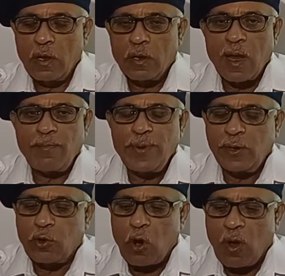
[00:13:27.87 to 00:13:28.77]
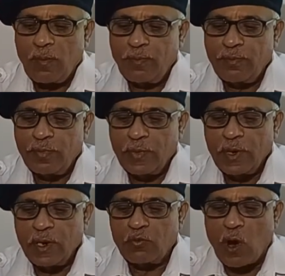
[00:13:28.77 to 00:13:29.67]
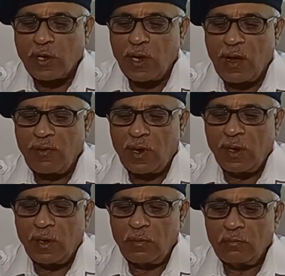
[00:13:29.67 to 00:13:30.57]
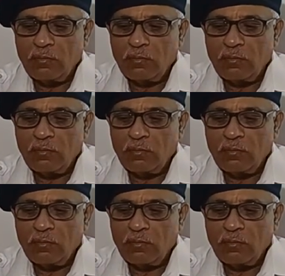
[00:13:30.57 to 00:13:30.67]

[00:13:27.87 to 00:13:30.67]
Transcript: Rapid drop in water level